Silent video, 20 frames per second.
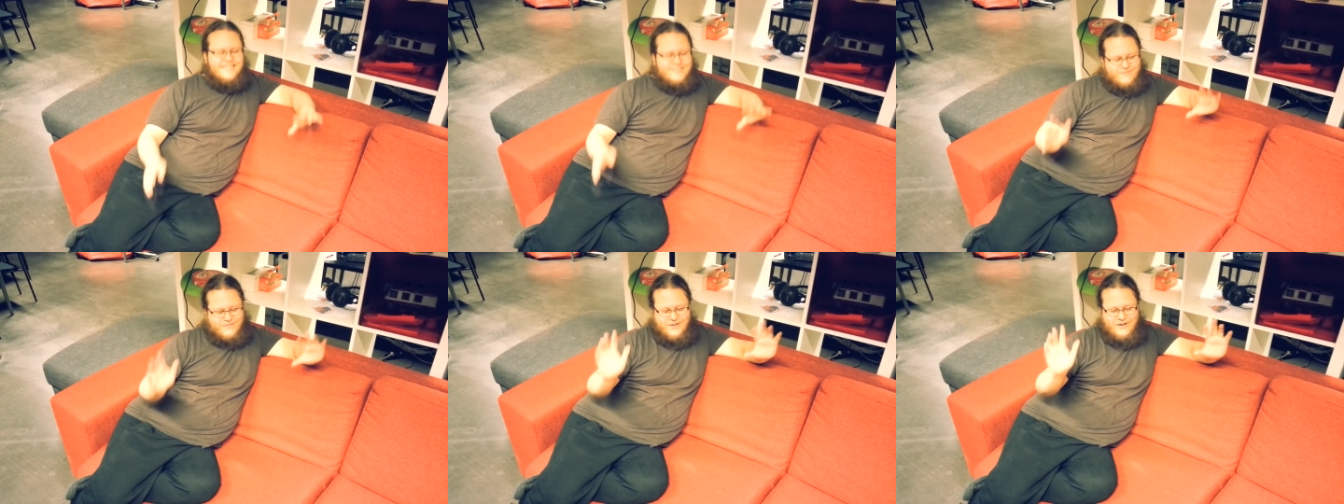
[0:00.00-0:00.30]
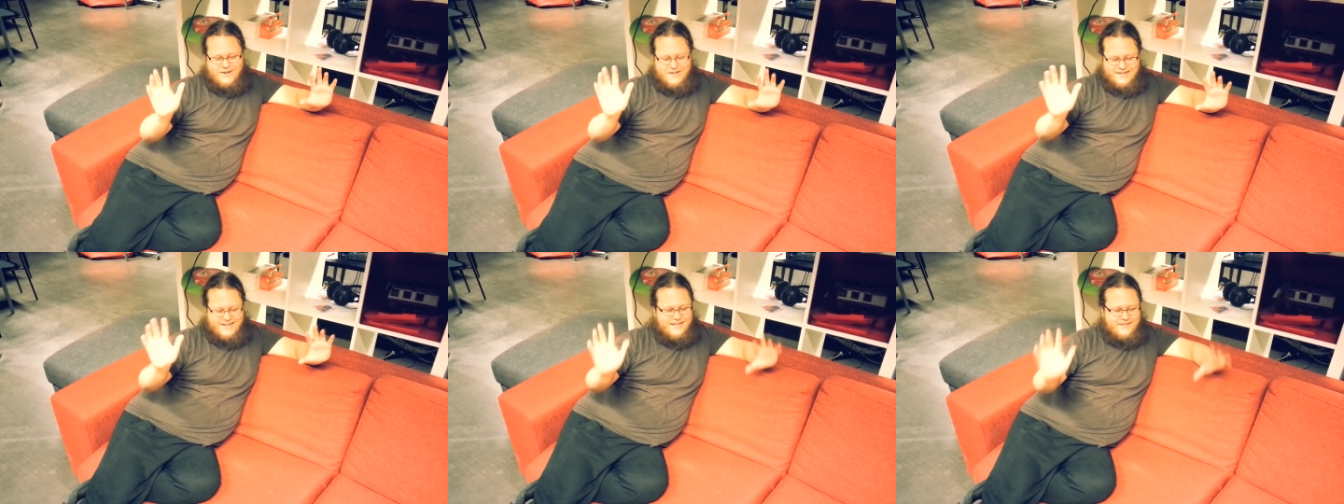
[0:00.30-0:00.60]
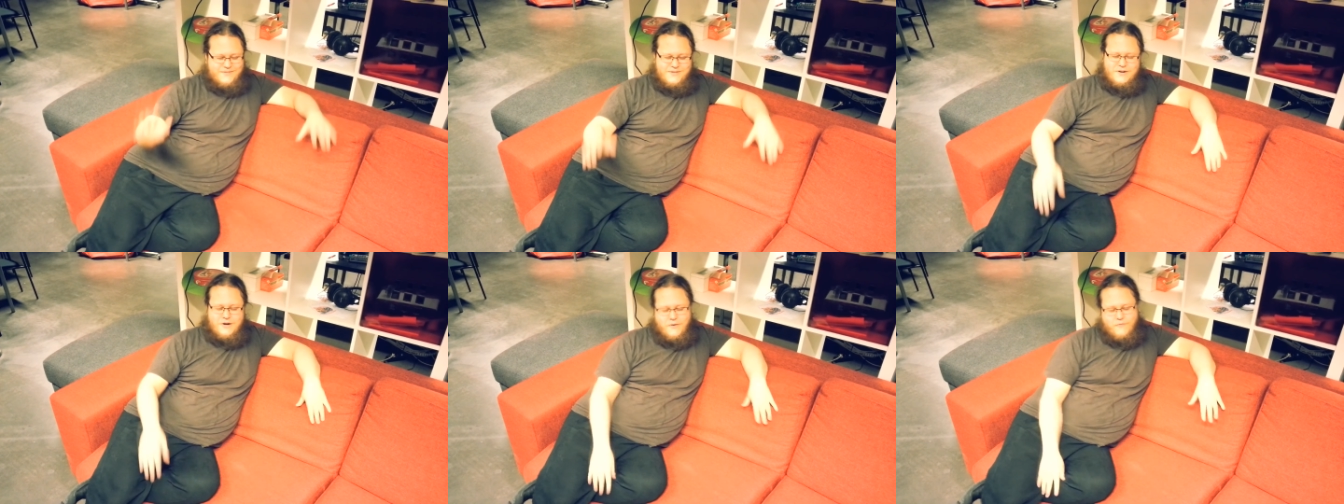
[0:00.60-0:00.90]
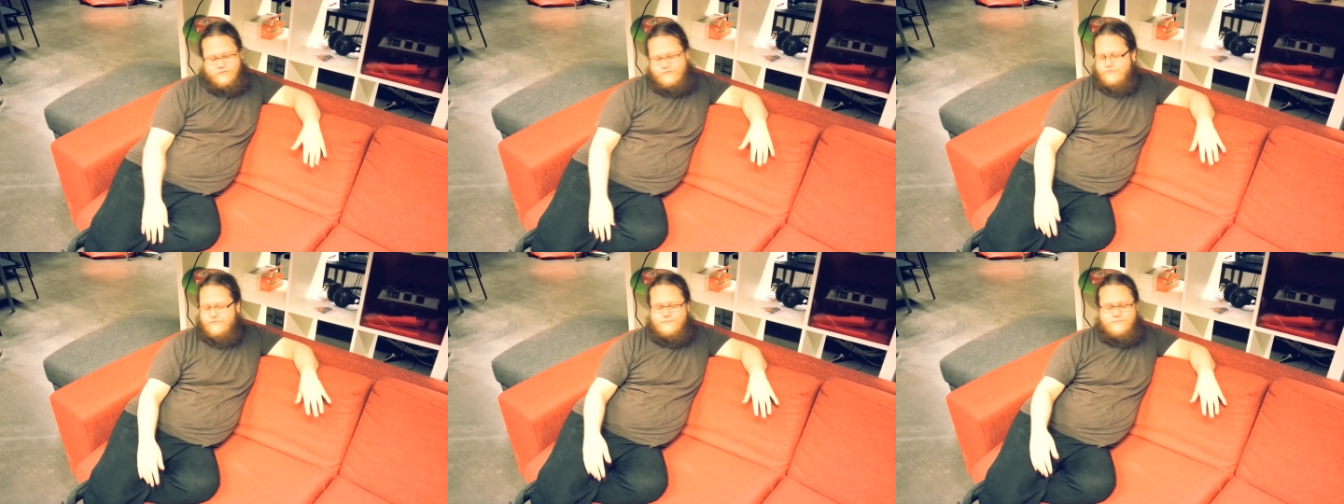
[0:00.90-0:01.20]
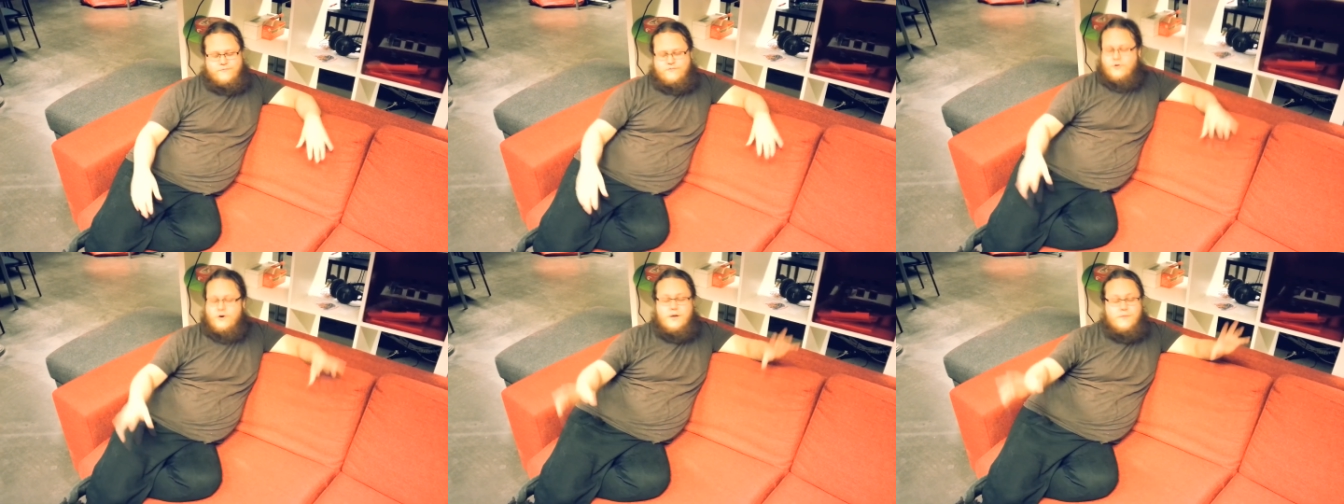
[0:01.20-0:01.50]
this vlog like you know
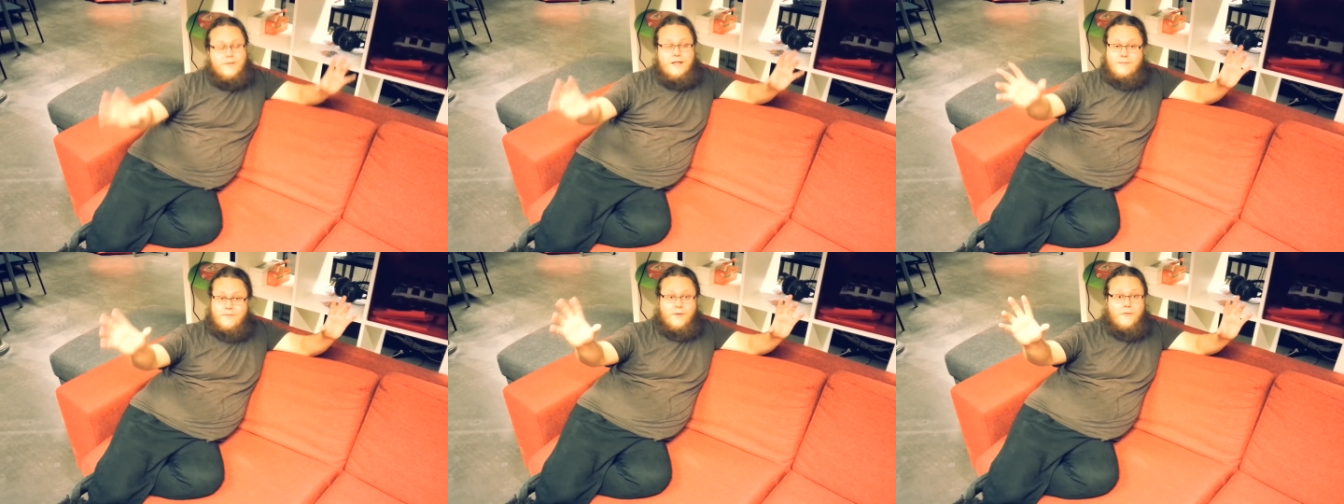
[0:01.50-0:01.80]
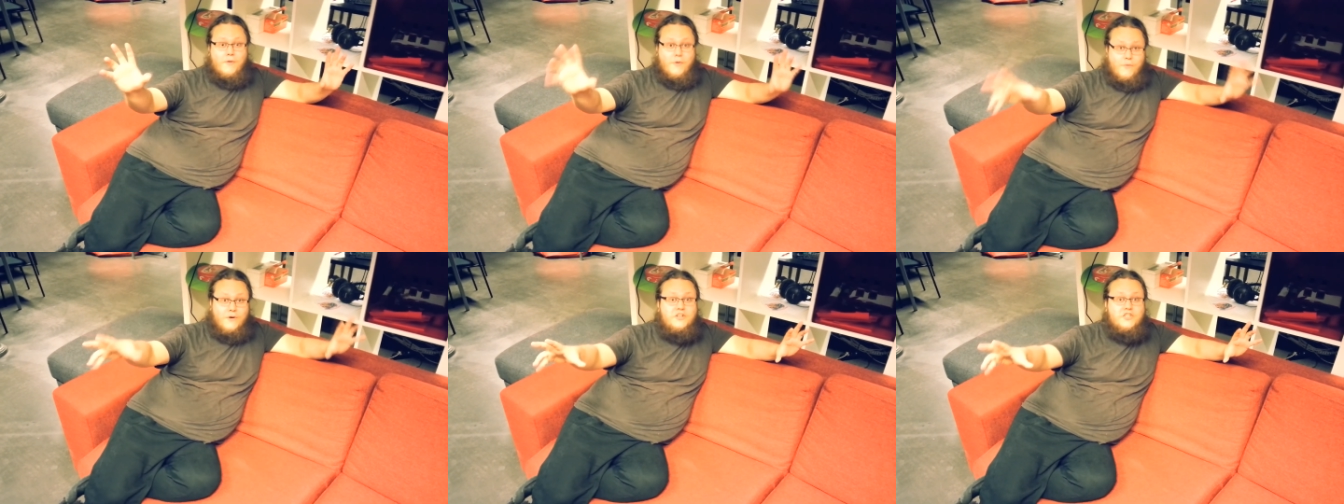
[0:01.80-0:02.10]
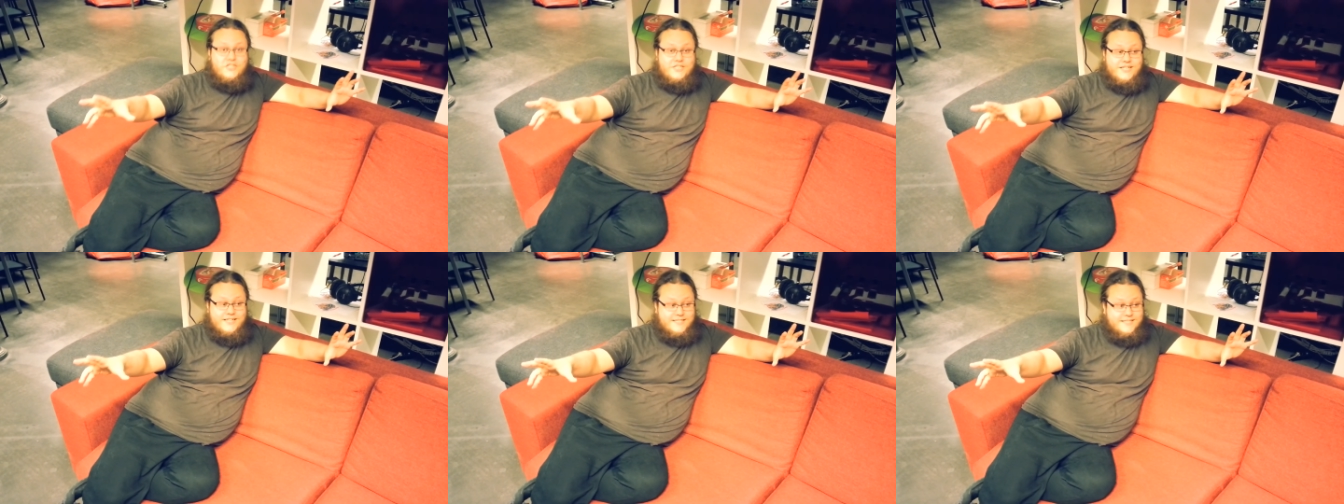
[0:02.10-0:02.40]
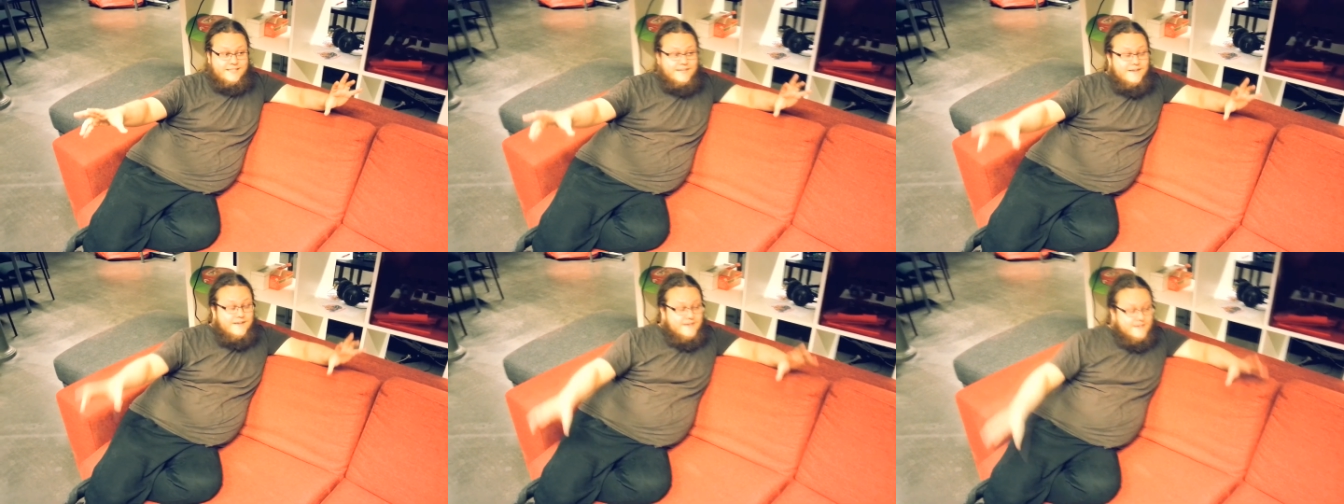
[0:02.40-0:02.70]
30 people will watch this.